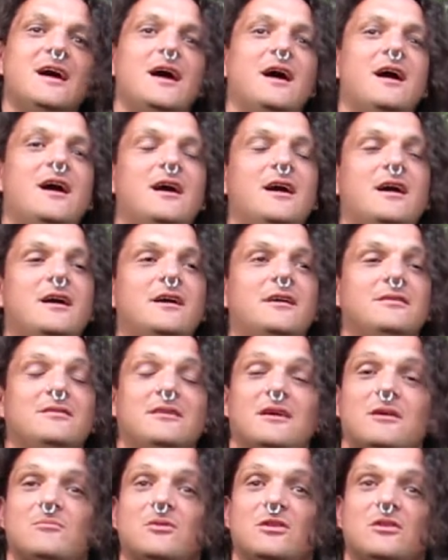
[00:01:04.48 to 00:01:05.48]
Uh,
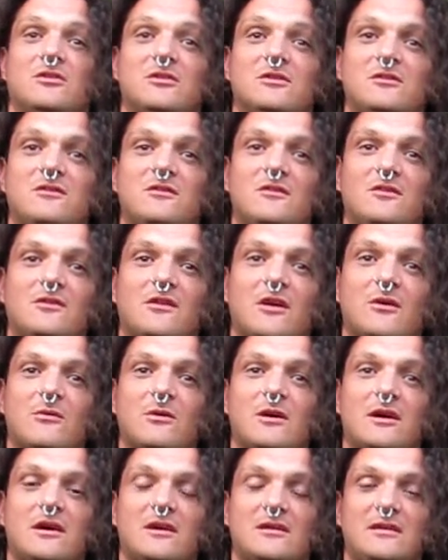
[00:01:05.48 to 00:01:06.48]
that'd be good. So
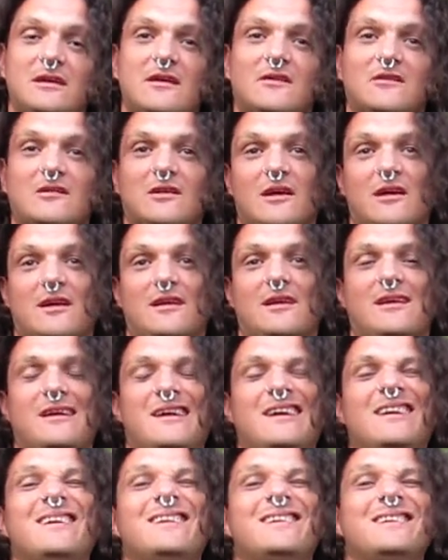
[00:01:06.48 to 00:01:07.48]
uh, Nestle.
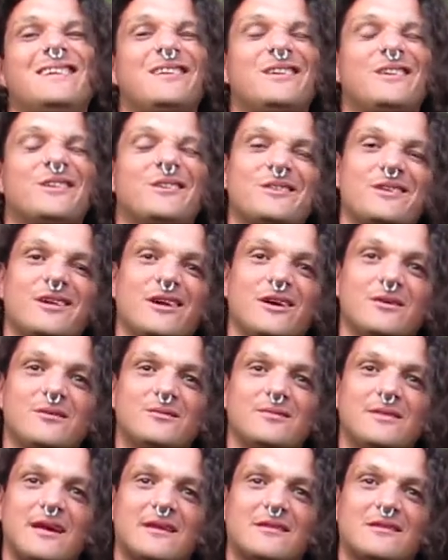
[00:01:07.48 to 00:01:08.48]
Oh no,
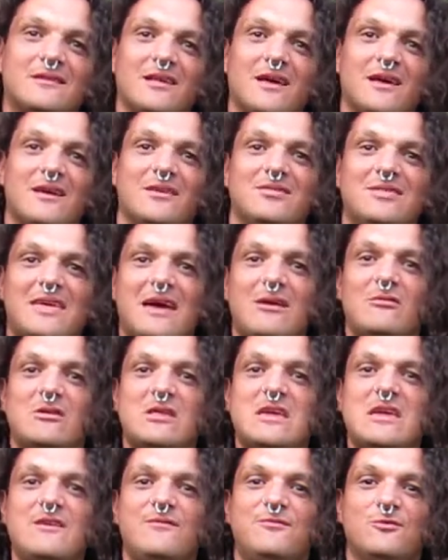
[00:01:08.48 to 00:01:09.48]
Nestle. They're an
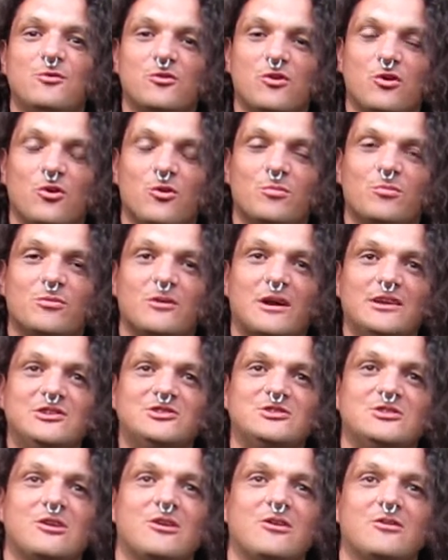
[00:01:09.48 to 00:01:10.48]
evil
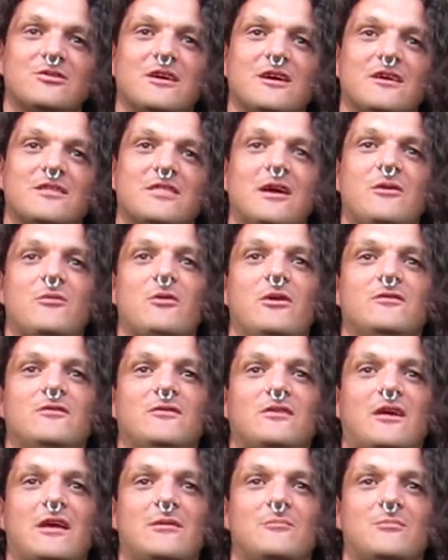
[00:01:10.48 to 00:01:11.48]
corporation, aren't they? They won't
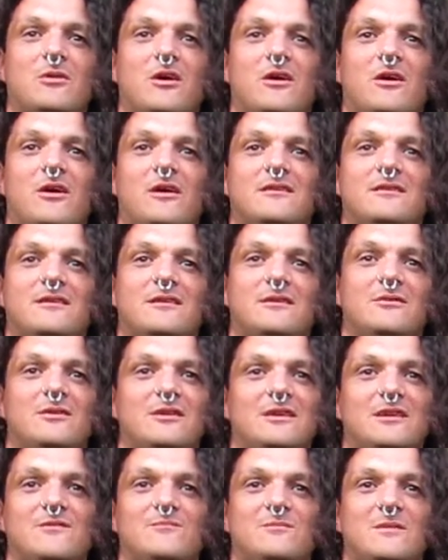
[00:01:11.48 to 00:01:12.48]
take my idea
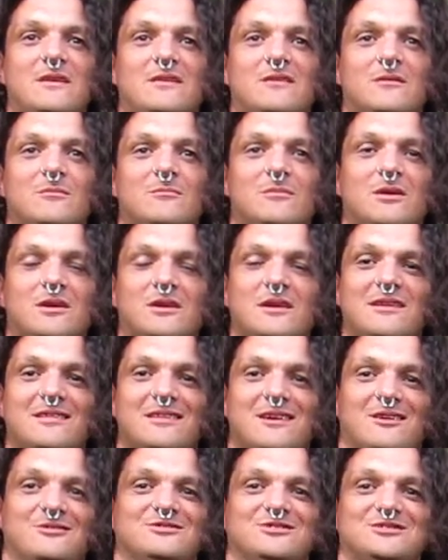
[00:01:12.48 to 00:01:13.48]
and give me some money.
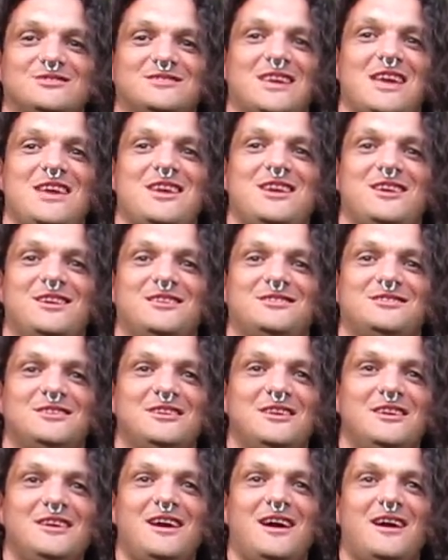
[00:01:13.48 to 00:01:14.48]
They'll just take it
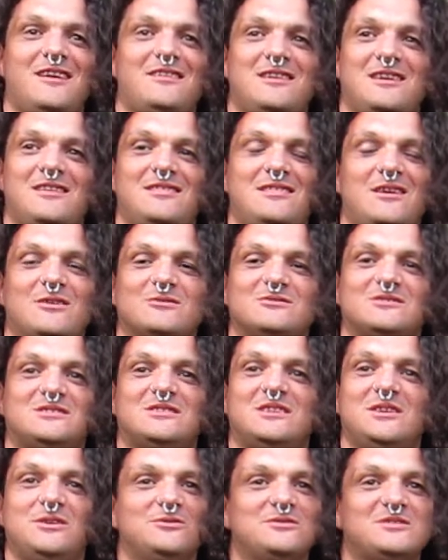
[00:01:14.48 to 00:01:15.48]
and then they'll
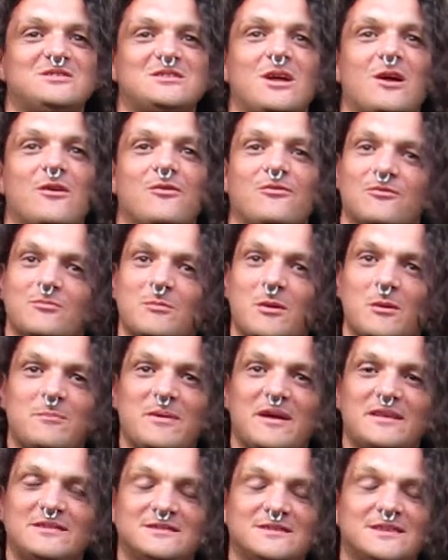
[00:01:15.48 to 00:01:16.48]
steal stuff from my
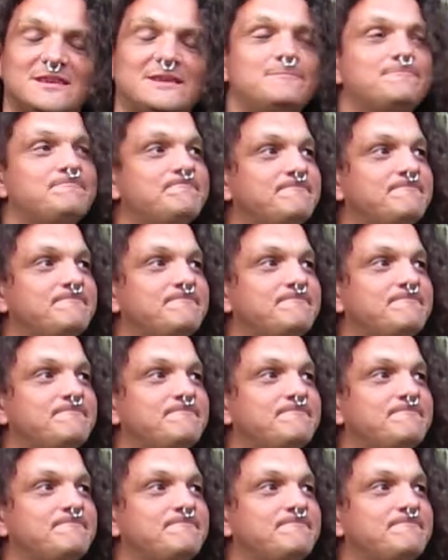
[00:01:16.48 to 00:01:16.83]
bedsit.